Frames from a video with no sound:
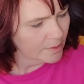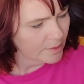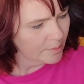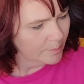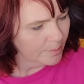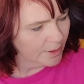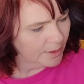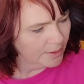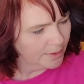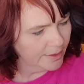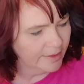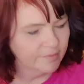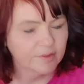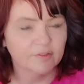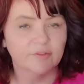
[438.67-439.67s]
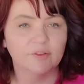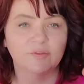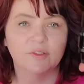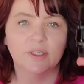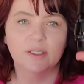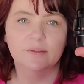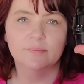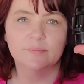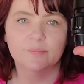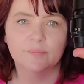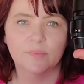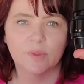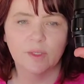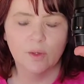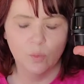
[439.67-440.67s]
But I have the
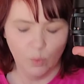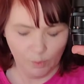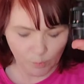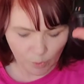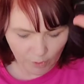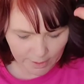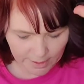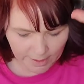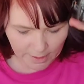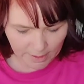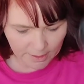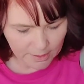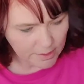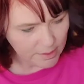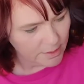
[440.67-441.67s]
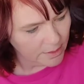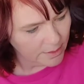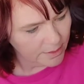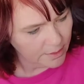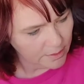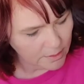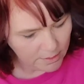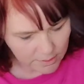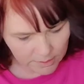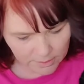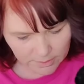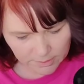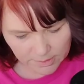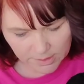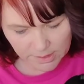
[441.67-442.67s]
1.8 Nikon
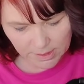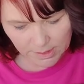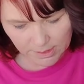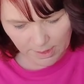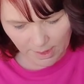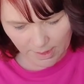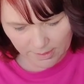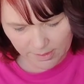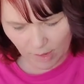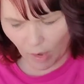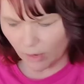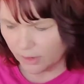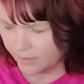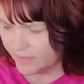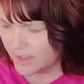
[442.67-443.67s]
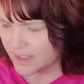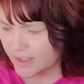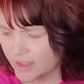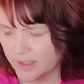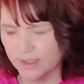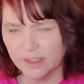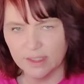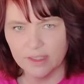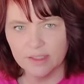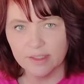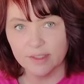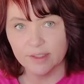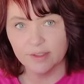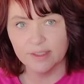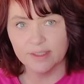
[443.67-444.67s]
D lens. All of these are D
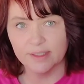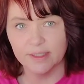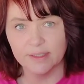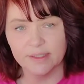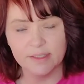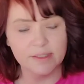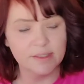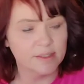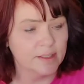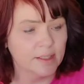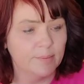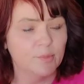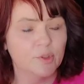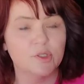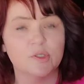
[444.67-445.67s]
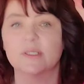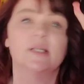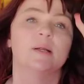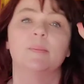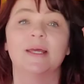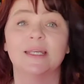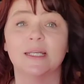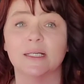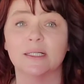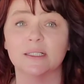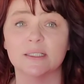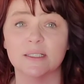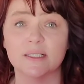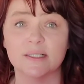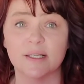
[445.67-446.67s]
series lenses that I'm using on my Nikon
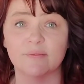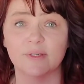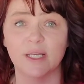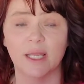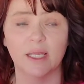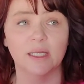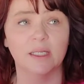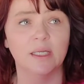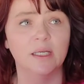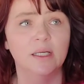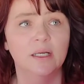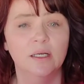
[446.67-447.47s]
D780.